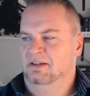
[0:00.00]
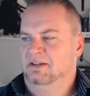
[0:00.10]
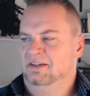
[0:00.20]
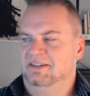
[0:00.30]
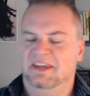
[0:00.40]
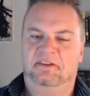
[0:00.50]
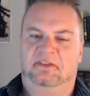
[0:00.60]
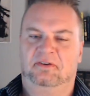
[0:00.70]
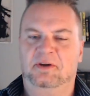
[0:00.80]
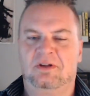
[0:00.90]
Take
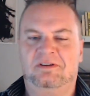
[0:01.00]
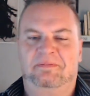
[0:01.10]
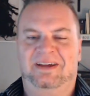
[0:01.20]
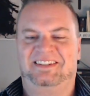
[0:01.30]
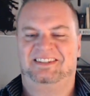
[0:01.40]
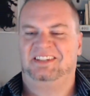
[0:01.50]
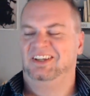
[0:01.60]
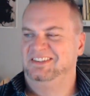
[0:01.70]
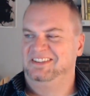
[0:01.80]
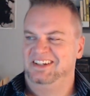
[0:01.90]
three. Welcome back to
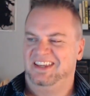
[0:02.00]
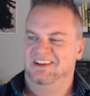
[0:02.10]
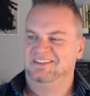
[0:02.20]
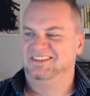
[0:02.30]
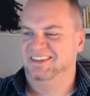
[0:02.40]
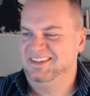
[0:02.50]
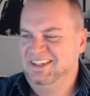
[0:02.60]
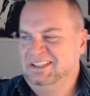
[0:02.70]
Salt City Counseling.